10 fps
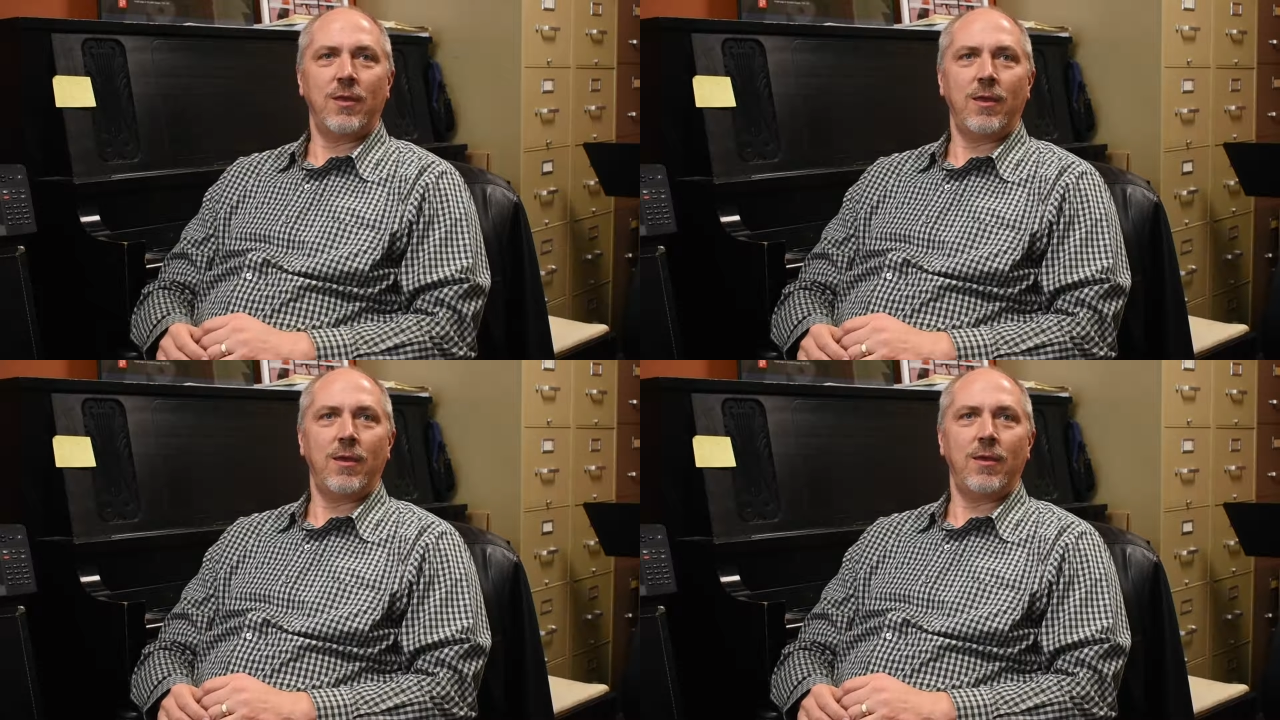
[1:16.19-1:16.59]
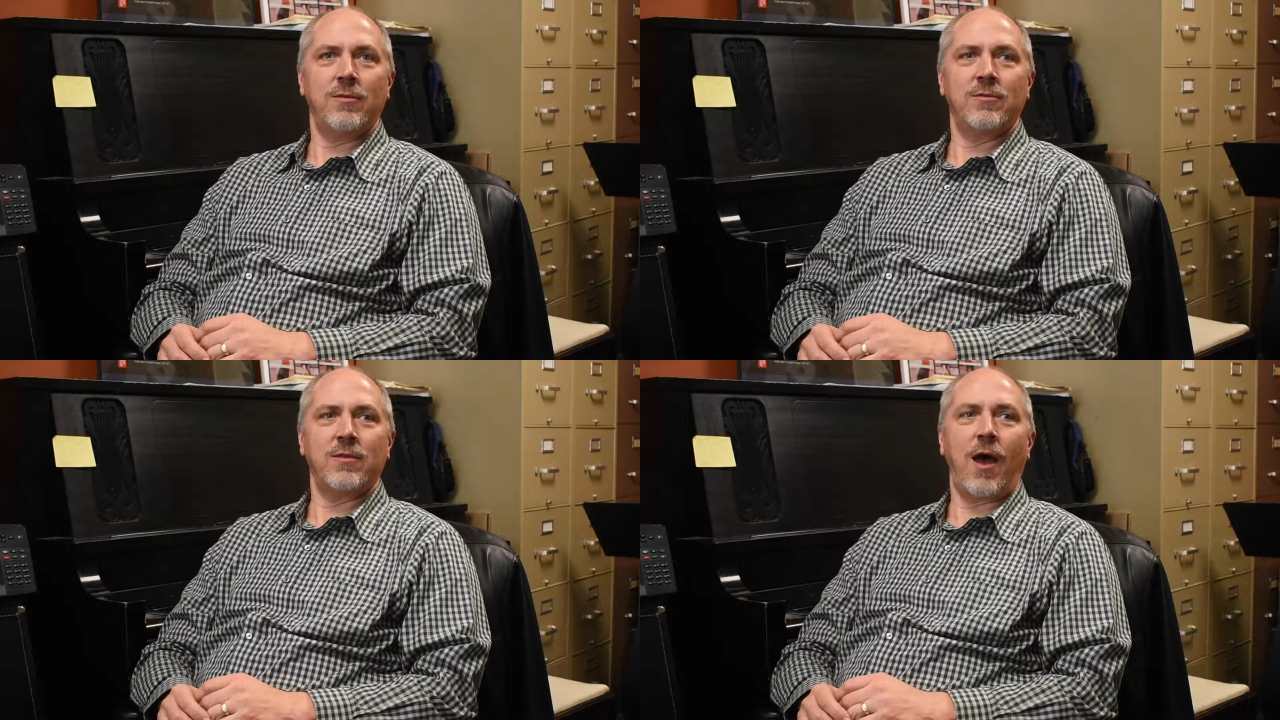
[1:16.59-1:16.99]
he
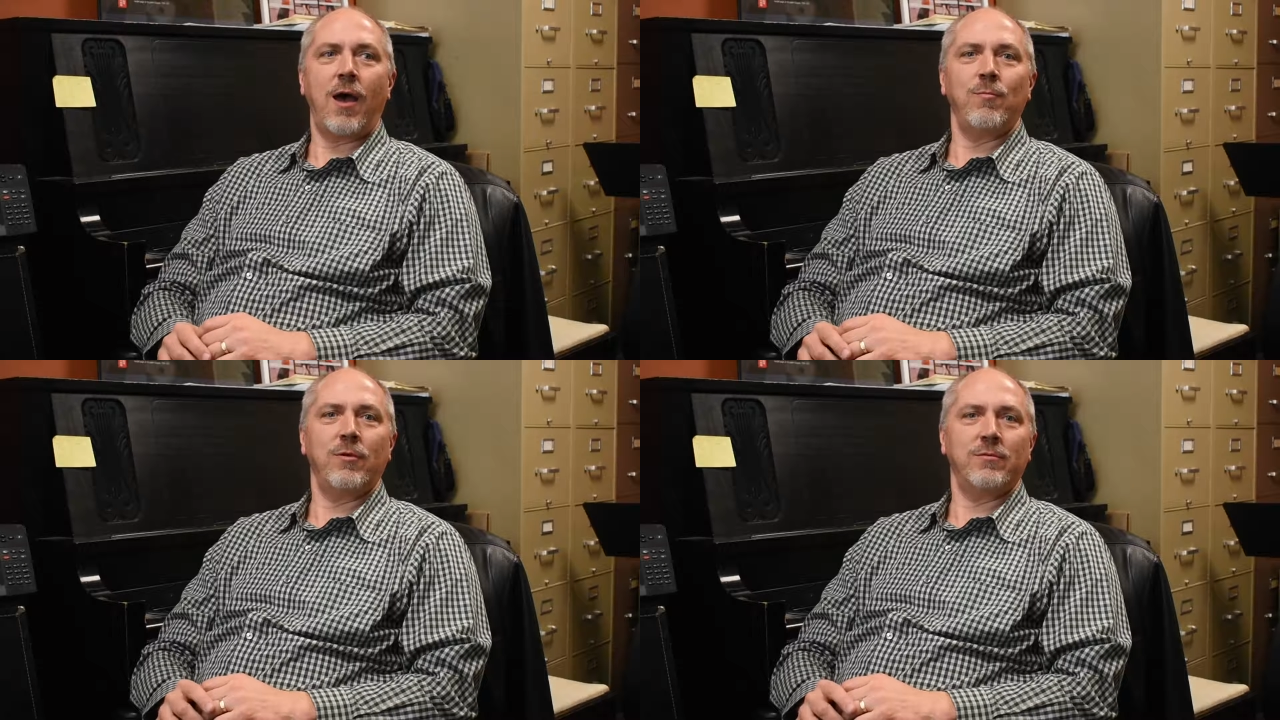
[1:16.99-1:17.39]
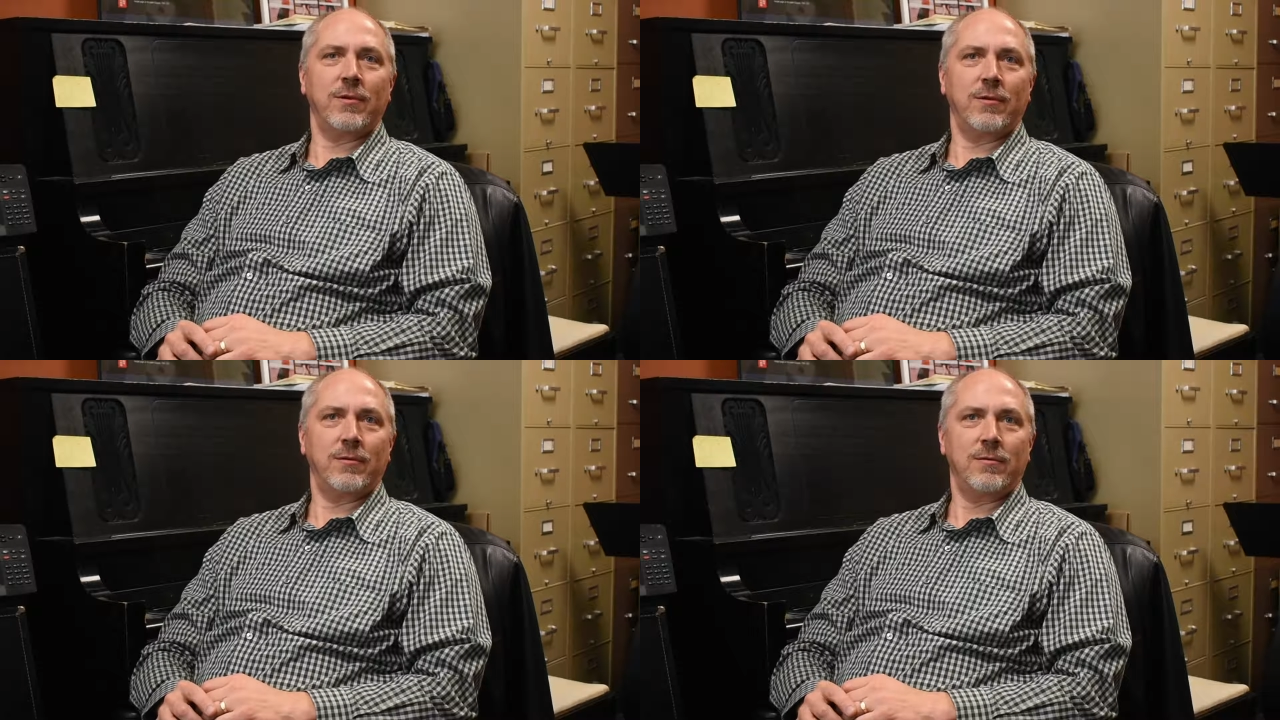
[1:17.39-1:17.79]
taught
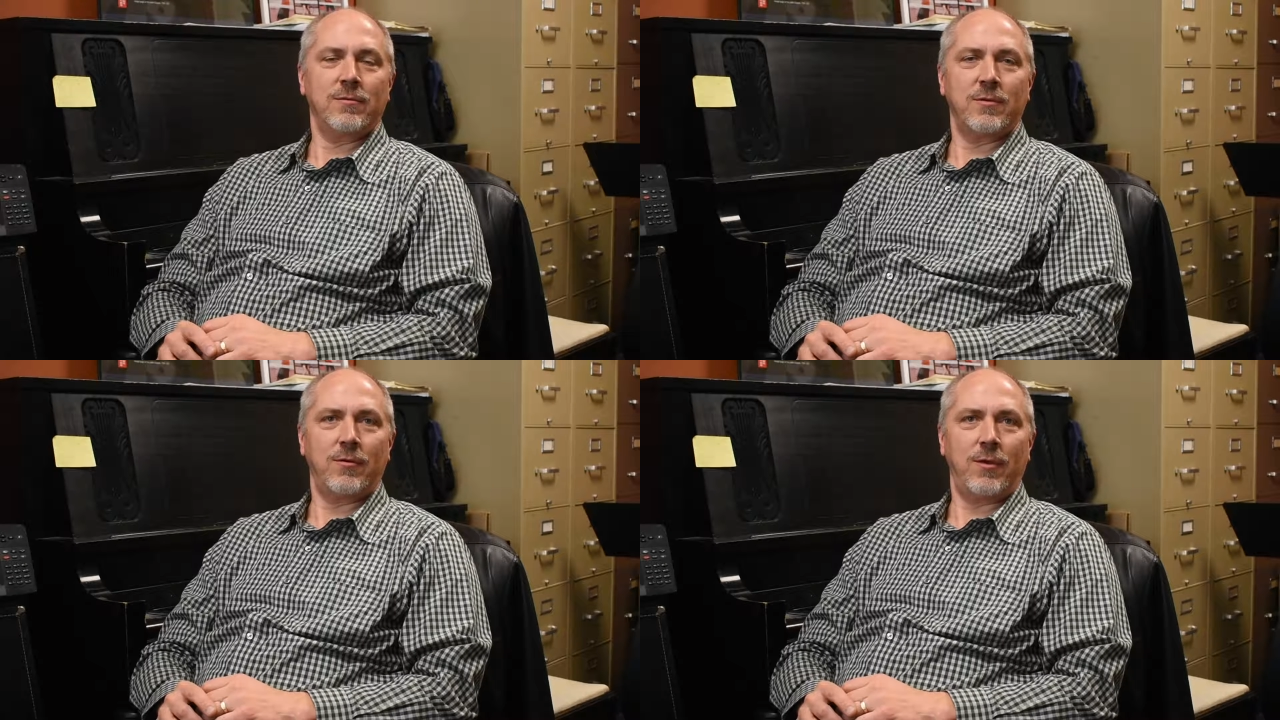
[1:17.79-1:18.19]
music. So